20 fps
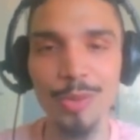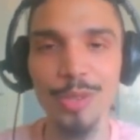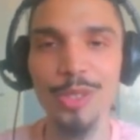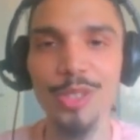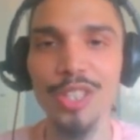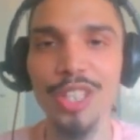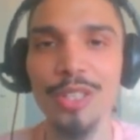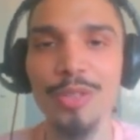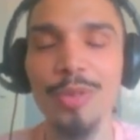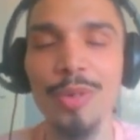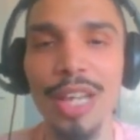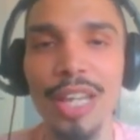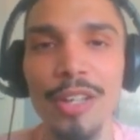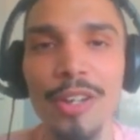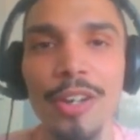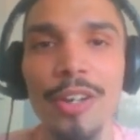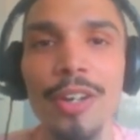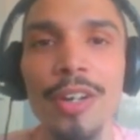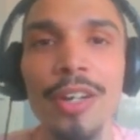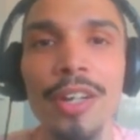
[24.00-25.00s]

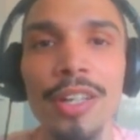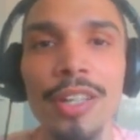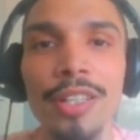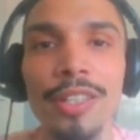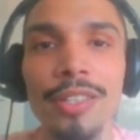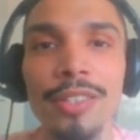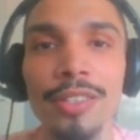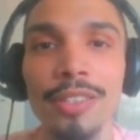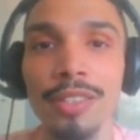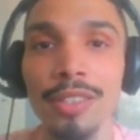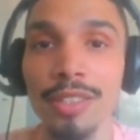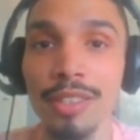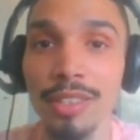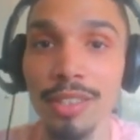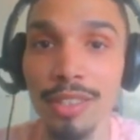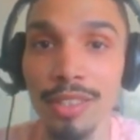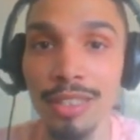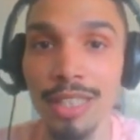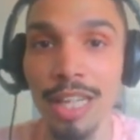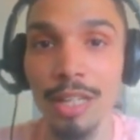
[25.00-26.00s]
generator
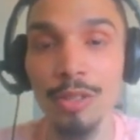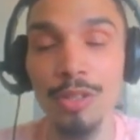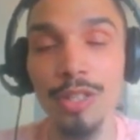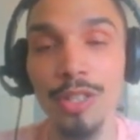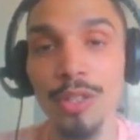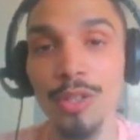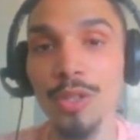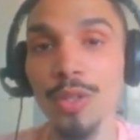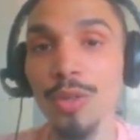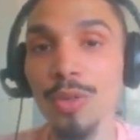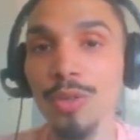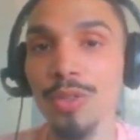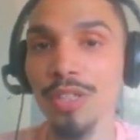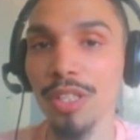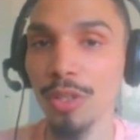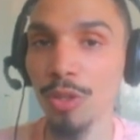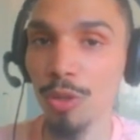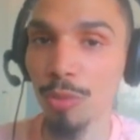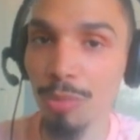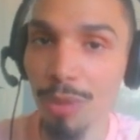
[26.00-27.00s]
that you can use
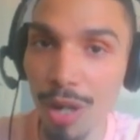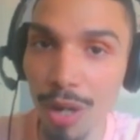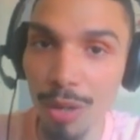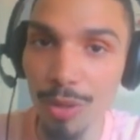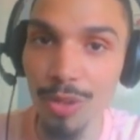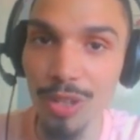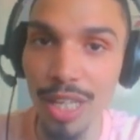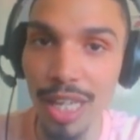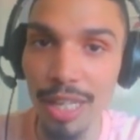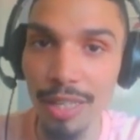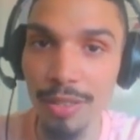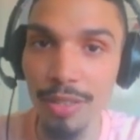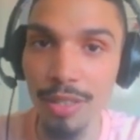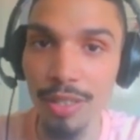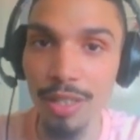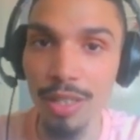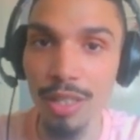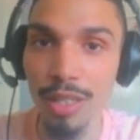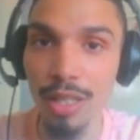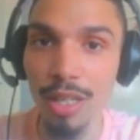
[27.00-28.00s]
in your project
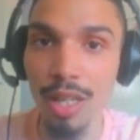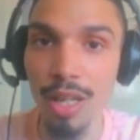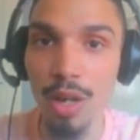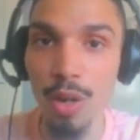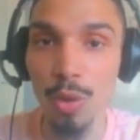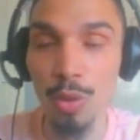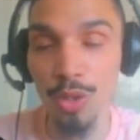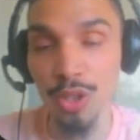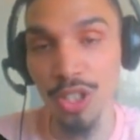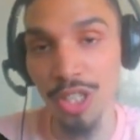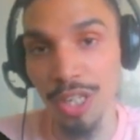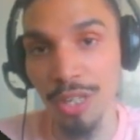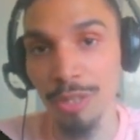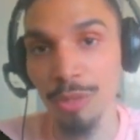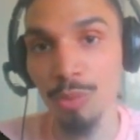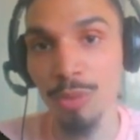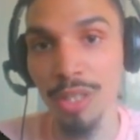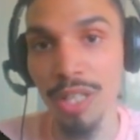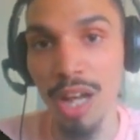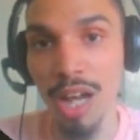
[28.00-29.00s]
or share
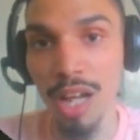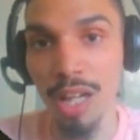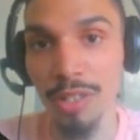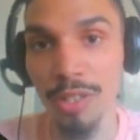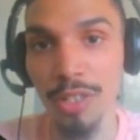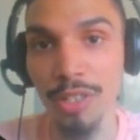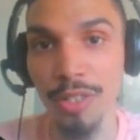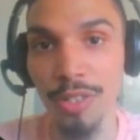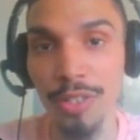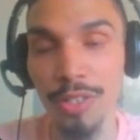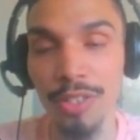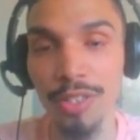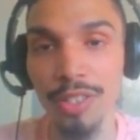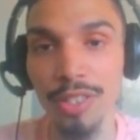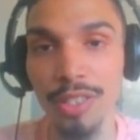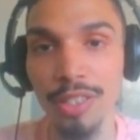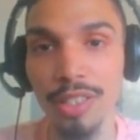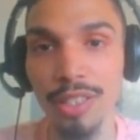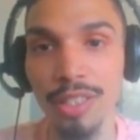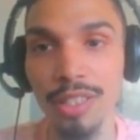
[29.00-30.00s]
it with others.
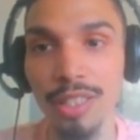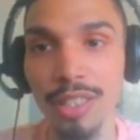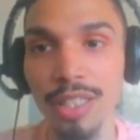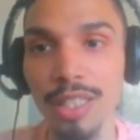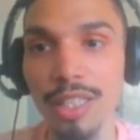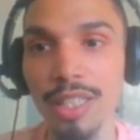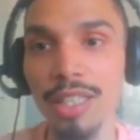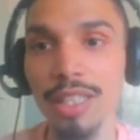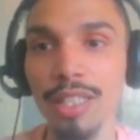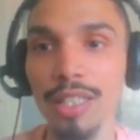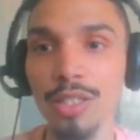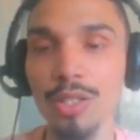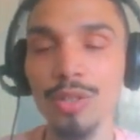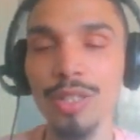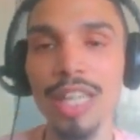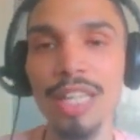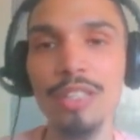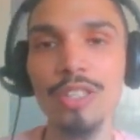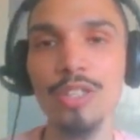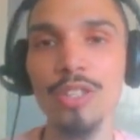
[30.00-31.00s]
To
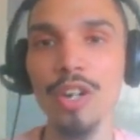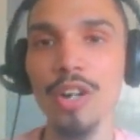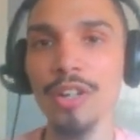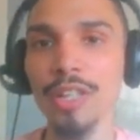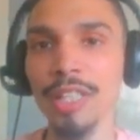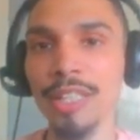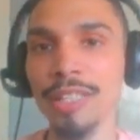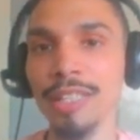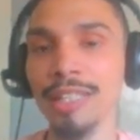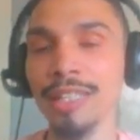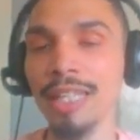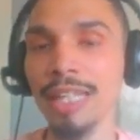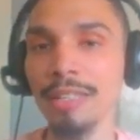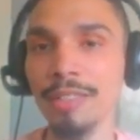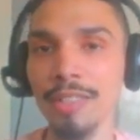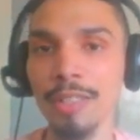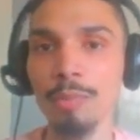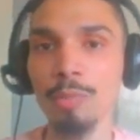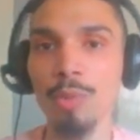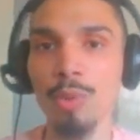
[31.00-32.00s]
get started,
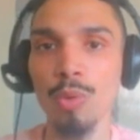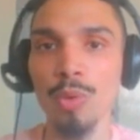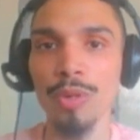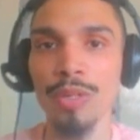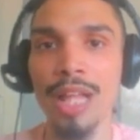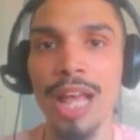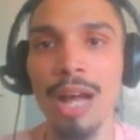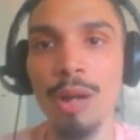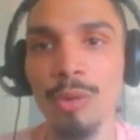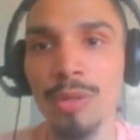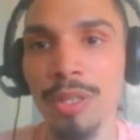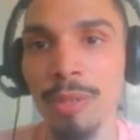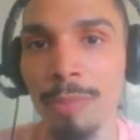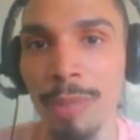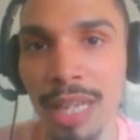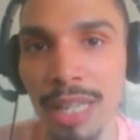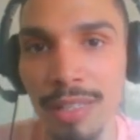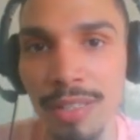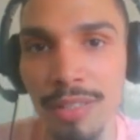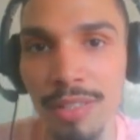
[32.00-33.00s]
let's import our
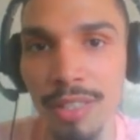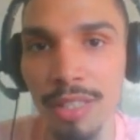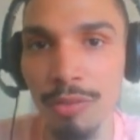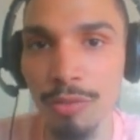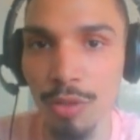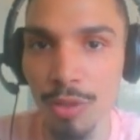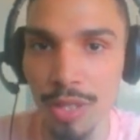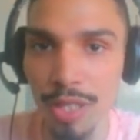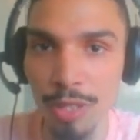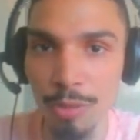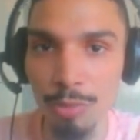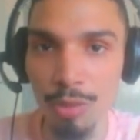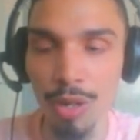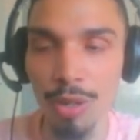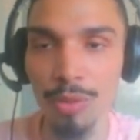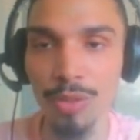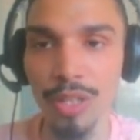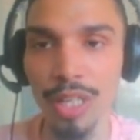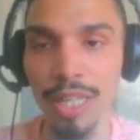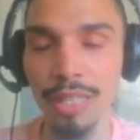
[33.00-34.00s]
dependency for this
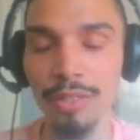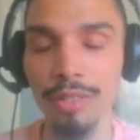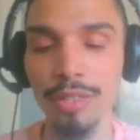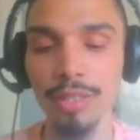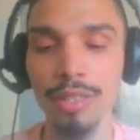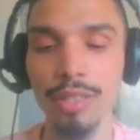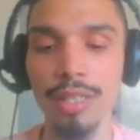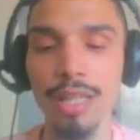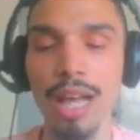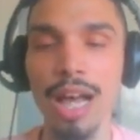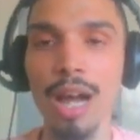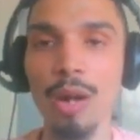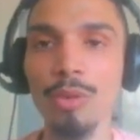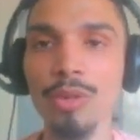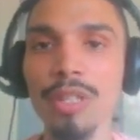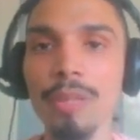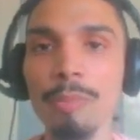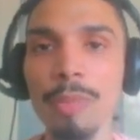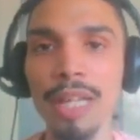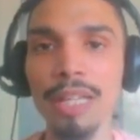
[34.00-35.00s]
project. Our
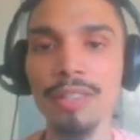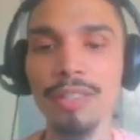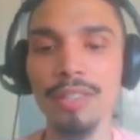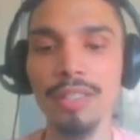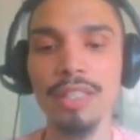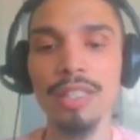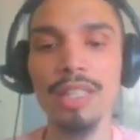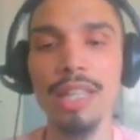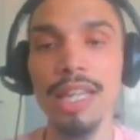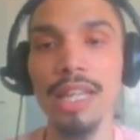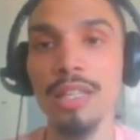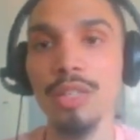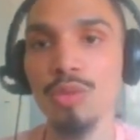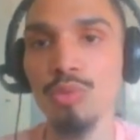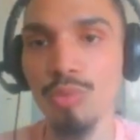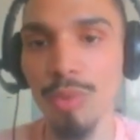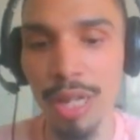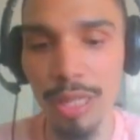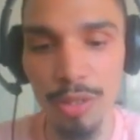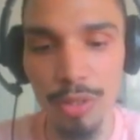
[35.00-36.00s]
dependency is
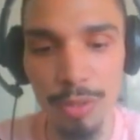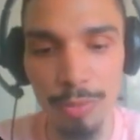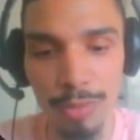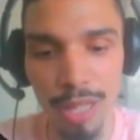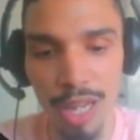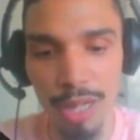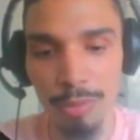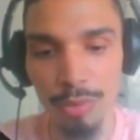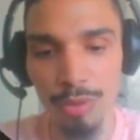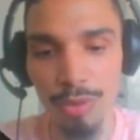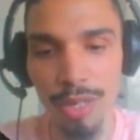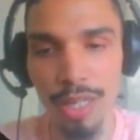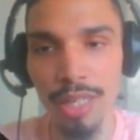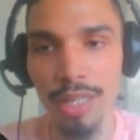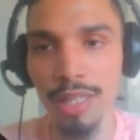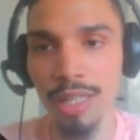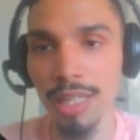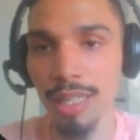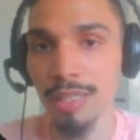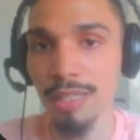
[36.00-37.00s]
random
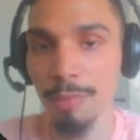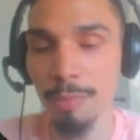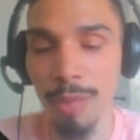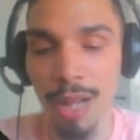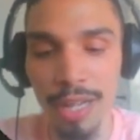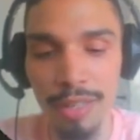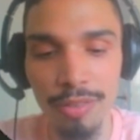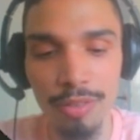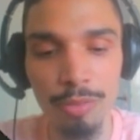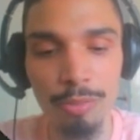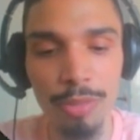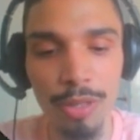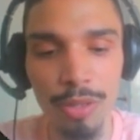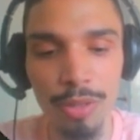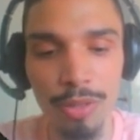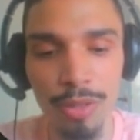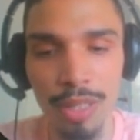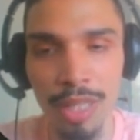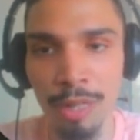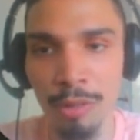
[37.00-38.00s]
library. It's a
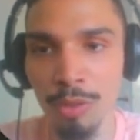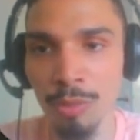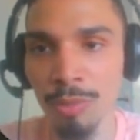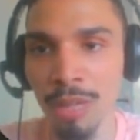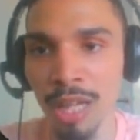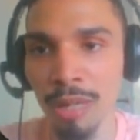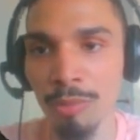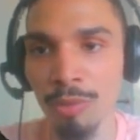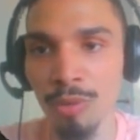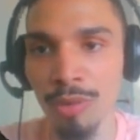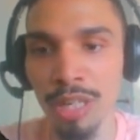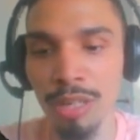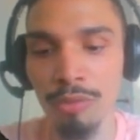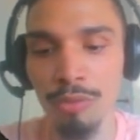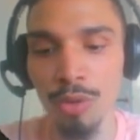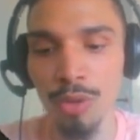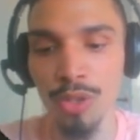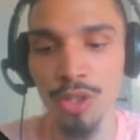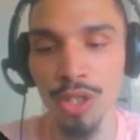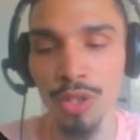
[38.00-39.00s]
Python-built random library
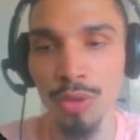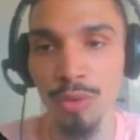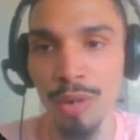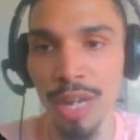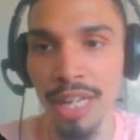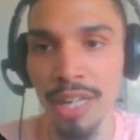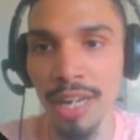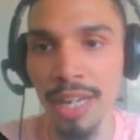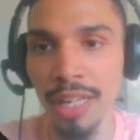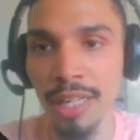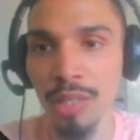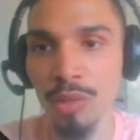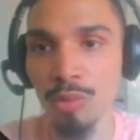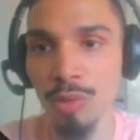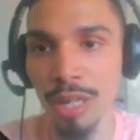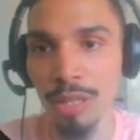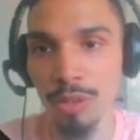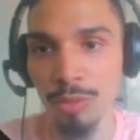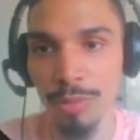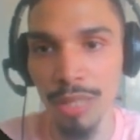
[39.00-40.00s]
for generating
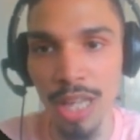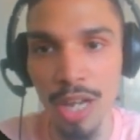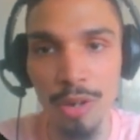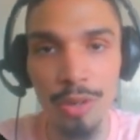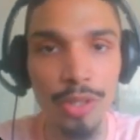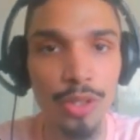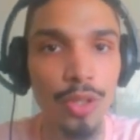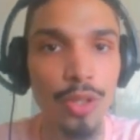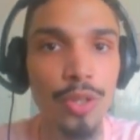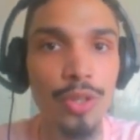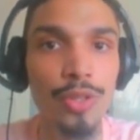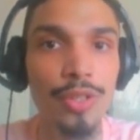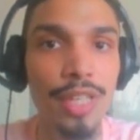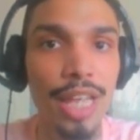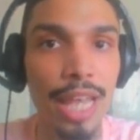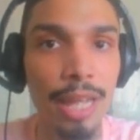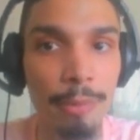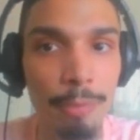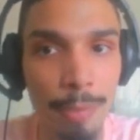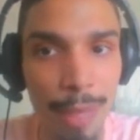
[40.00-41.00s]
random characters
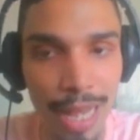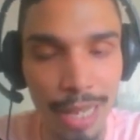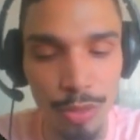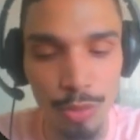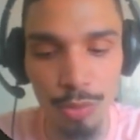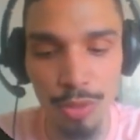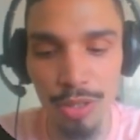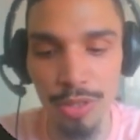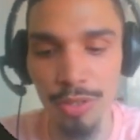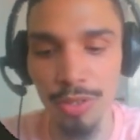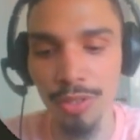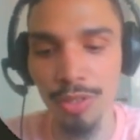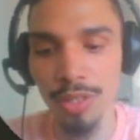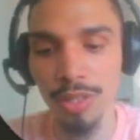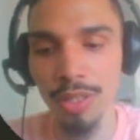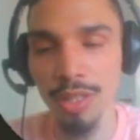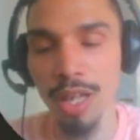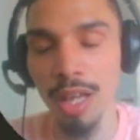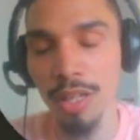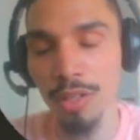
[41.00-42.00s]
and passwords. And
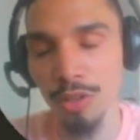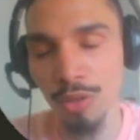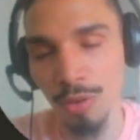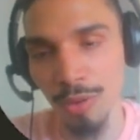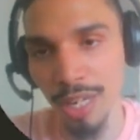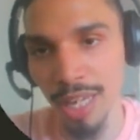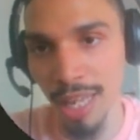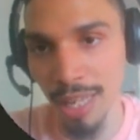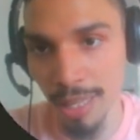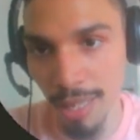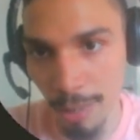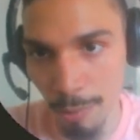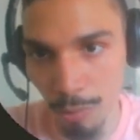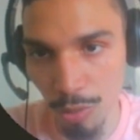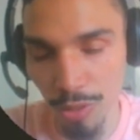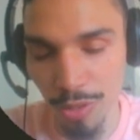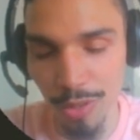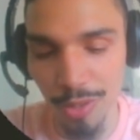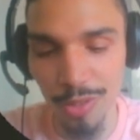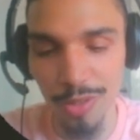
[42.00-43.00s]

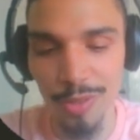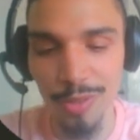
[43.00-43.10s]
numbers.